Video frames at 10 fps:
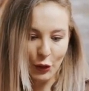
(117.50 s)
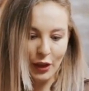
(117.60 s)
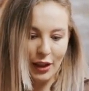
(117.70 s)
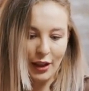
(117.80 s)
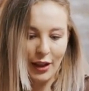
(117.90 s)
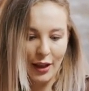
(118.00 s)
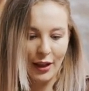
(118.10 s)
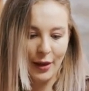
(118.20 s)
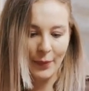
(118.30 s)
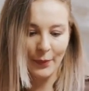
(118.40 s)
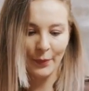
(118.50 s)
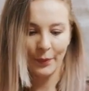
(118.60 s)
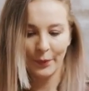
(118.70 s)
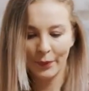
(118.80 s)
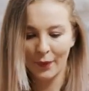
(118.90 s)
this video a thumbs
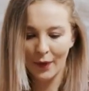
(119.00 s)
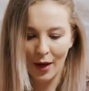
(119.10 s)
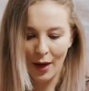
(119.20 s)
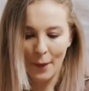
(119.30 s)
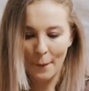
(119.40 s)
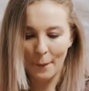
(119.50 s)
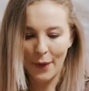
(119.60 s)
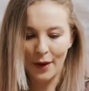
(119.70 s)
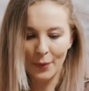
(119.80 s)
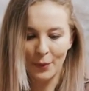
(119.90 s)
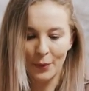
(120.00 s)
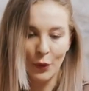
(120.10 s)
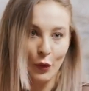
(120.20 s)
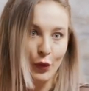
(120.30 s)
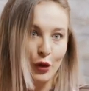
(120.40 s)
up, subscribe to our
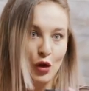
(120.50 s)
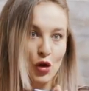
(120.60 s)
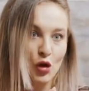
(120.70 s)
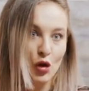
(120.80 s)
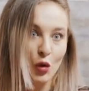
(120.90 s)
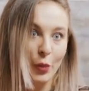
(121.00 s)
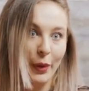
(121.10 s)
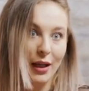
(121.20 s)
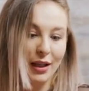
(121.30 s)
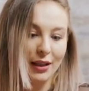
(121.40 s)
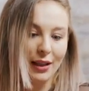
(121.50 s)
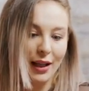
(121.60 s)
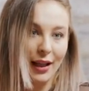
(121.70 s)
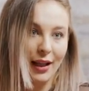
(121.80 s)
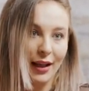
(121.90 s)
channel for more insightful
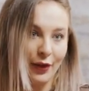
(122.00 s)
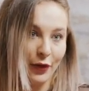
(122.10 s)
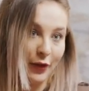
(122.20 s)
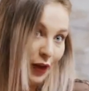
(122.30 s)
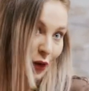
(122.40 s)
content, and